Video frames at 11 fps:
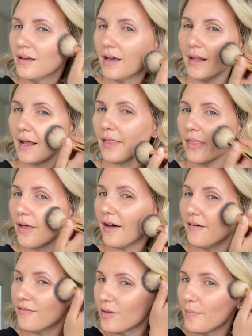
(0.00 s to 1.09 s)
And I
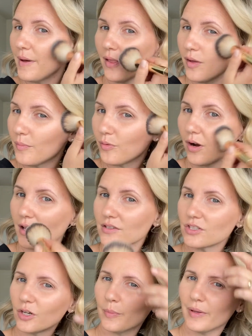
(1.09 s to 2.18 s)
love the Bella
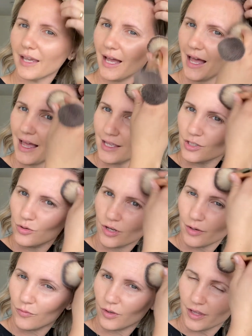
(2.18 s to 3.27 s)
bronzer because you
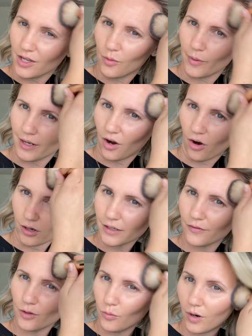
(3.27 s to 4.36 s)
can really go in hard if
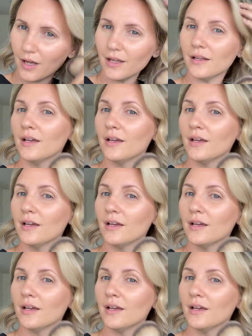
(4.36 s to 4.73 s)
you want.